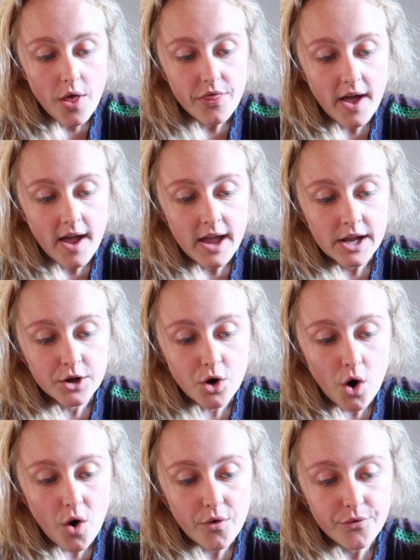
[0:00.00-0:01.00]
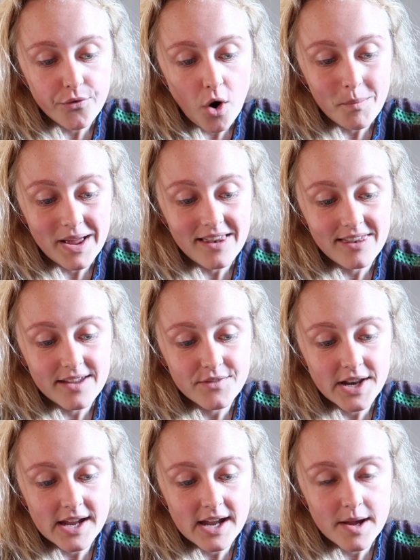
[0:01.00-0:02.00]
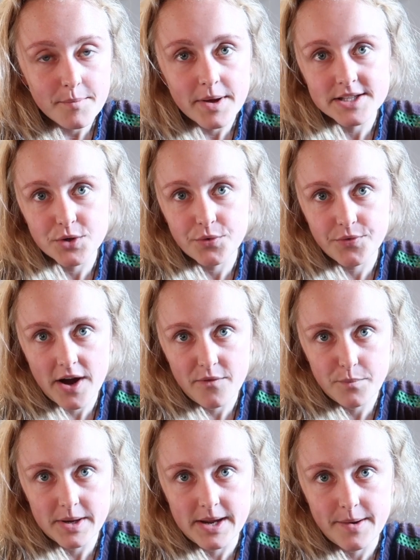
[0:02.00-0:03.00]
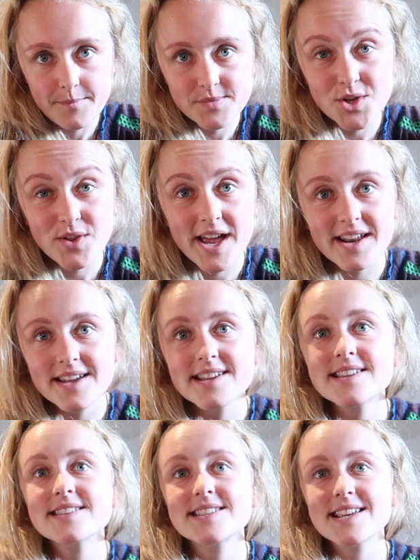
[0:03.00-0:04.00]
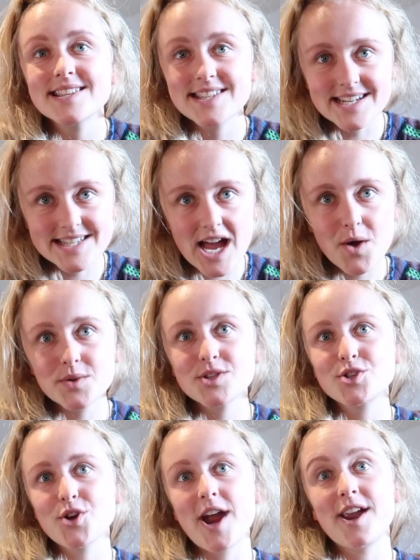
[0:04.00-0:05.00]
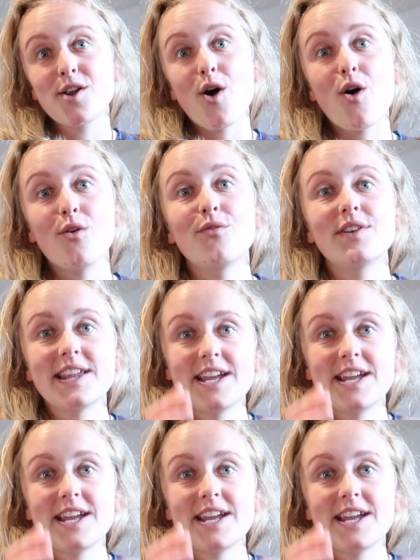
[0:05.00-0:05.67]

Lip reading: They go from 11 AM until 5 PM. So that is 6 hours straight of